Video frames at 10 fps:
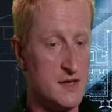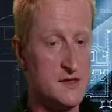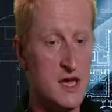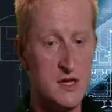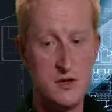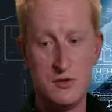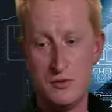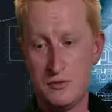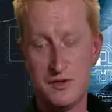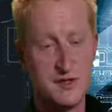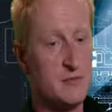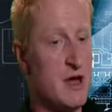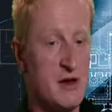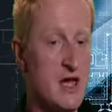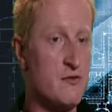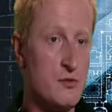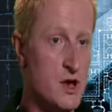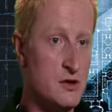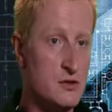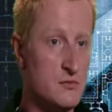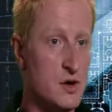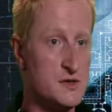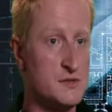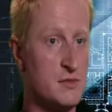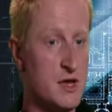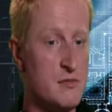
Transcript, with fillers: they take you just about everywhere you can possibly